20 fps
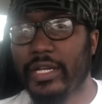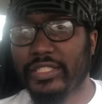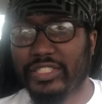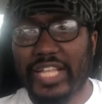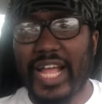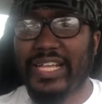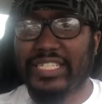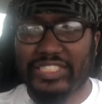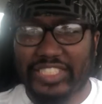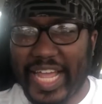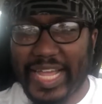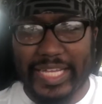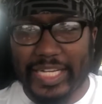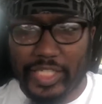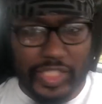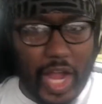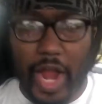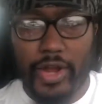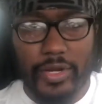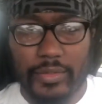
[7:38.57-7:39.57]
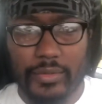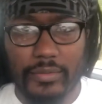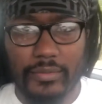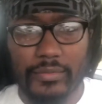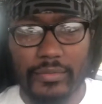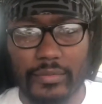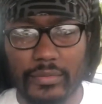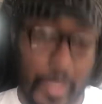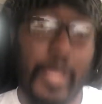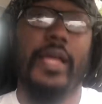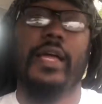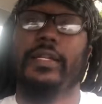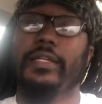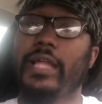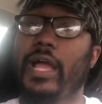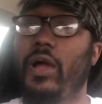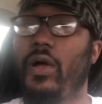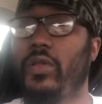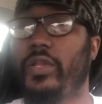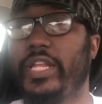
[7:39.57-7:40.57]
Stuck his dick in the dirt.
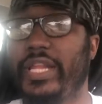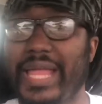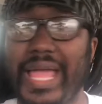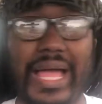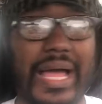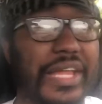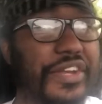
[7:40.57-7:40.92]
Not only that,